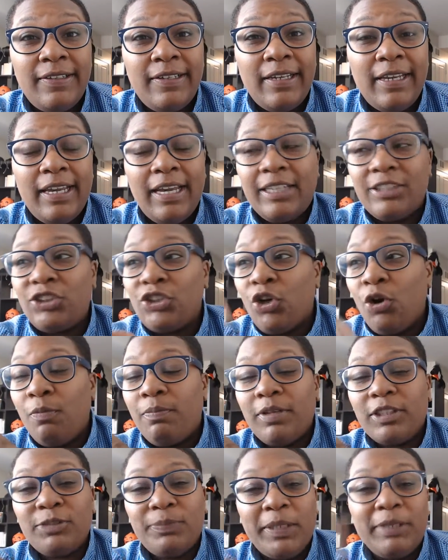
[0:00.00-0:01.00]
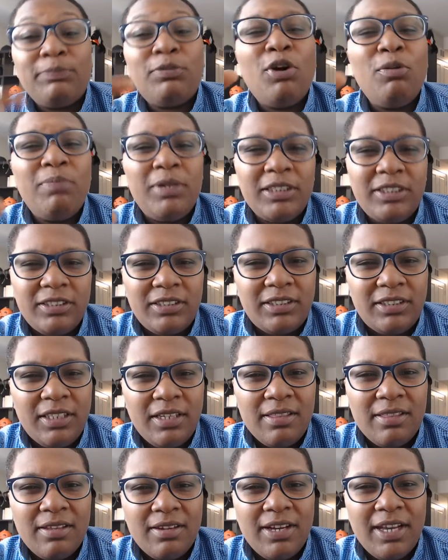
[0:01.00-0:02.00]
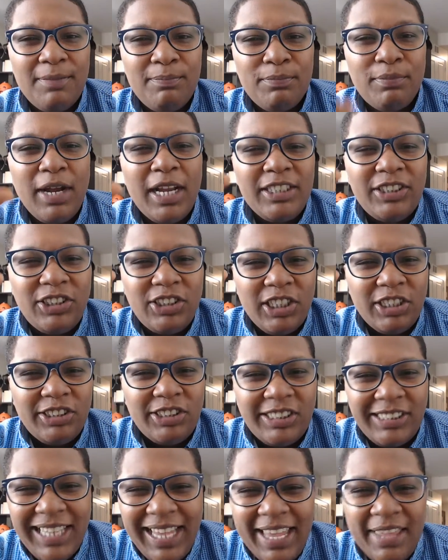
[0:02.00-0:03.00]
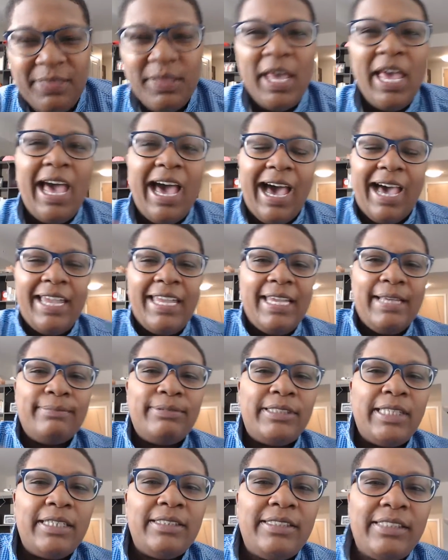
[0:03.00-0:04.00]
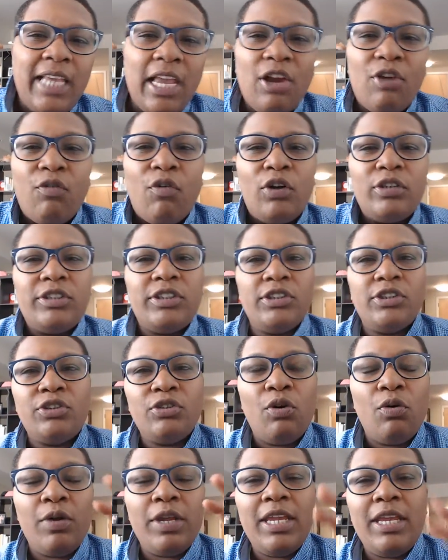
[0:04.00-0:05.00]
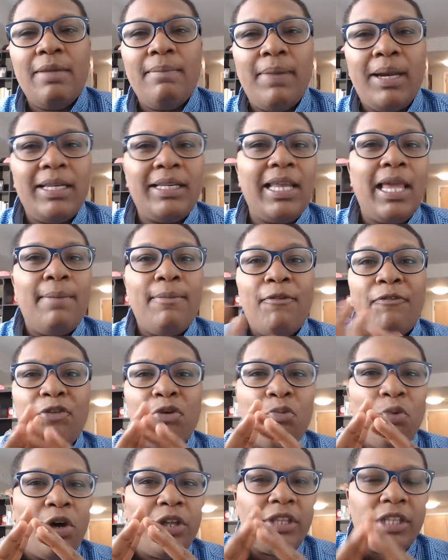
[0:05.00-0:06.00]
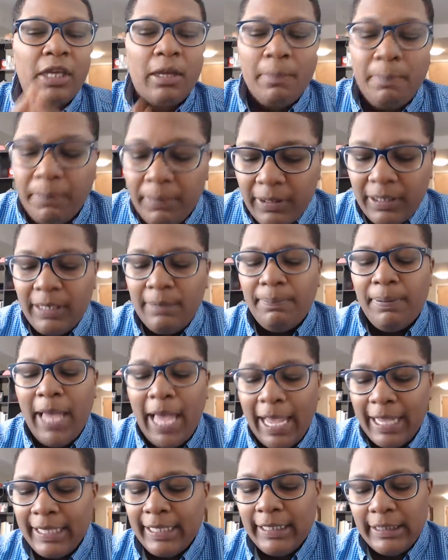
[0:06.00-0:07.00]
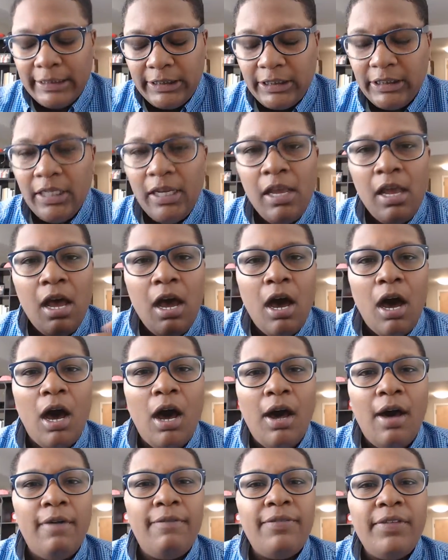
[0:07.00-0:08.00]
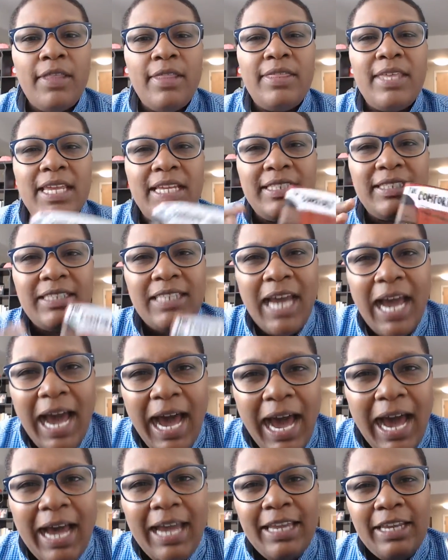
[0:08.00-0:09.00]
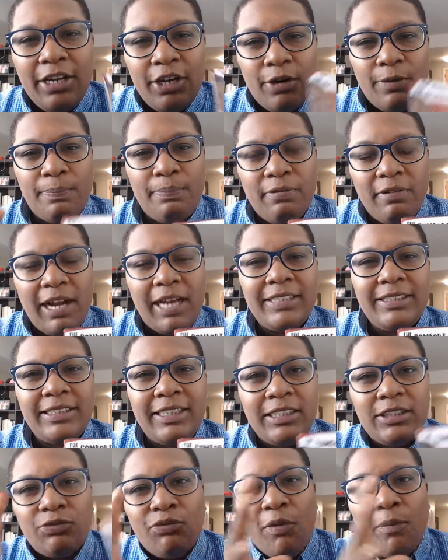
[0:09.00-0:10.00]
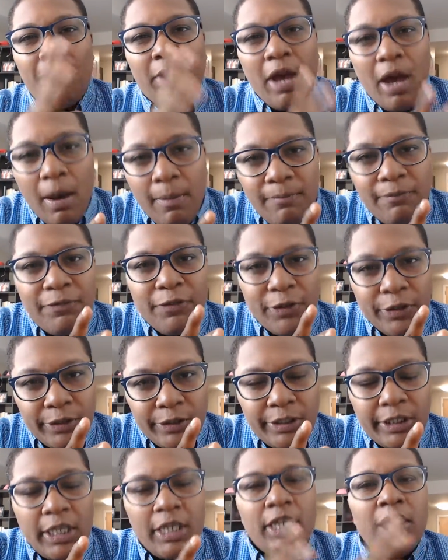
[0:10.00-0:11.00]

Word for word: Yeah, I should go brush my go brush your teeth. Okay, brush your teeth. I am Stacy A. Cross. There's no E in my name. If you want the complete package of the entire process from comfort